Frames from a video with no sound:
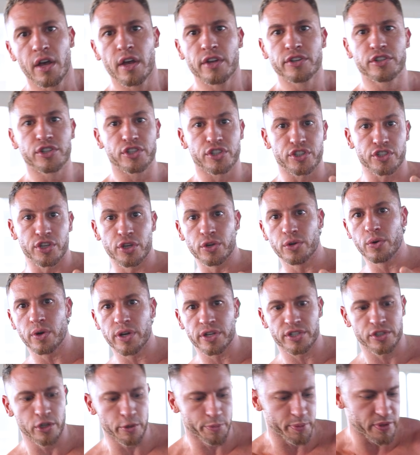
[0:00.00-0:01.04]
just 2
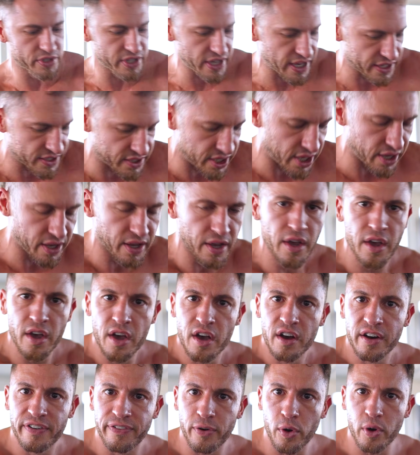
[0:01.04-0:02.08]
supersets,
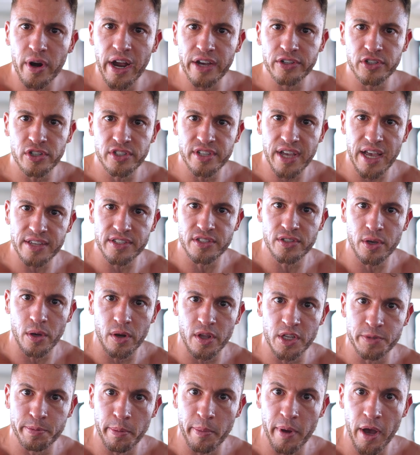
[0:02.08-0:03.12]
4 exercises total.
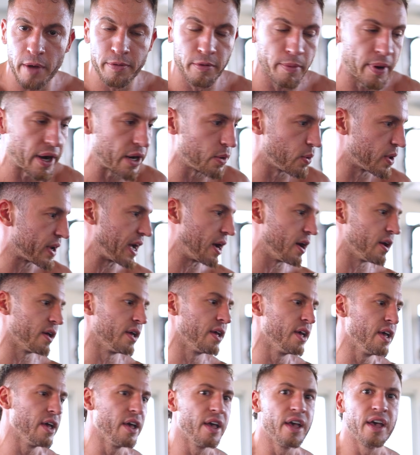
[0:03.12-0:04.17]
It's been my upper body workout.
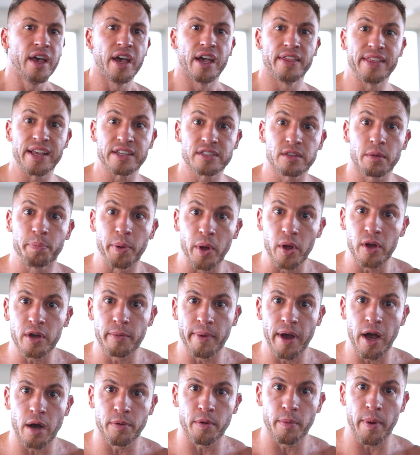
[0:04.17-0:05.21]
And that's the bulk of
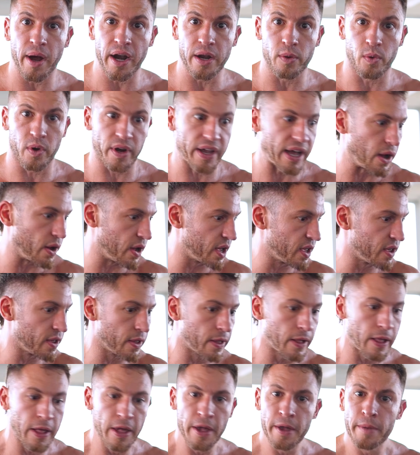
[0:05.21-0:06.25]
my upper body workout.
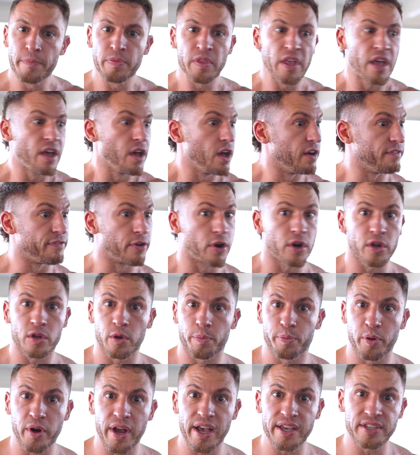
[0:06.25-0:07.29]
A vertical
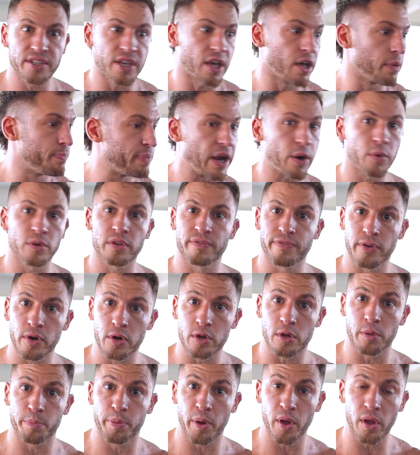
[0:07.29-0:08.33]
press paired with a
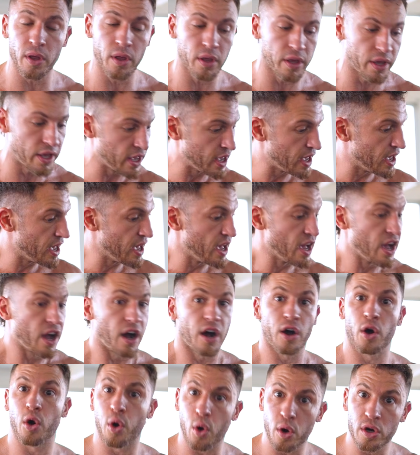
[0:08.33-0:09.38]
vertical pull, a
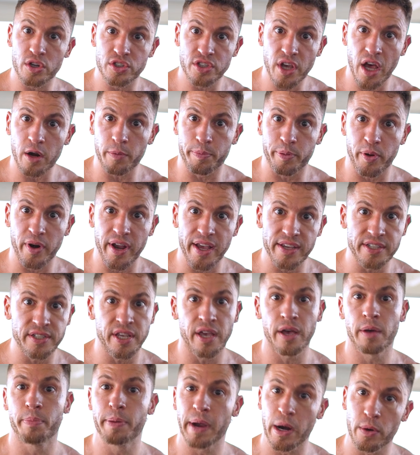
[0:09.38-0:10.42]
horizontal
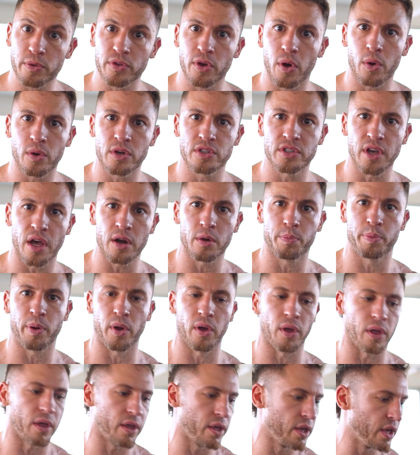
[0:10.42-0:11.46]
press paired with a horizontal
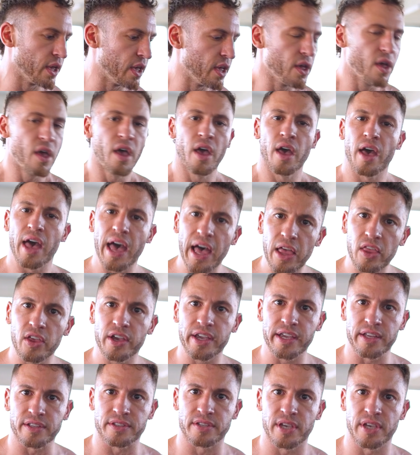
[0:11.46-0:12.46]
pull. Elegant,